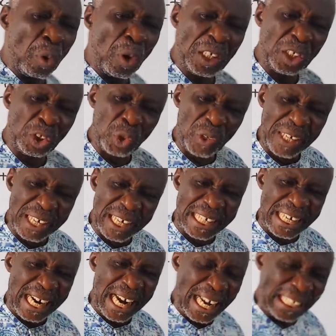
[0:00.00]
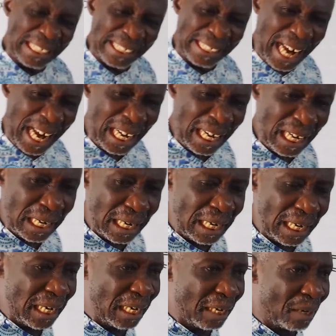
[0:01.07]
want to read the answer,
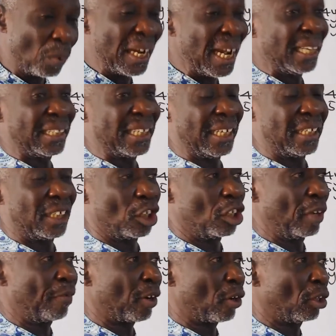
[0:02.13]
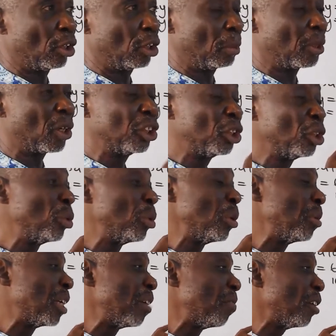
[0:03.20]
we enter into difficulty because it will
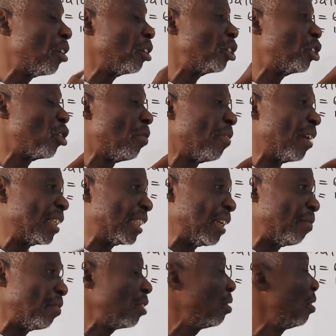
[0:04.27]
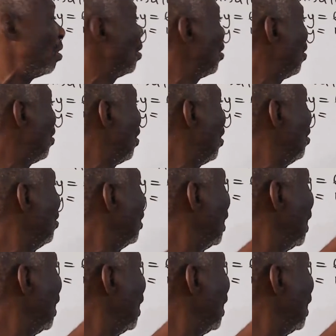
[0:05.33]
be giving us 3 over 7 or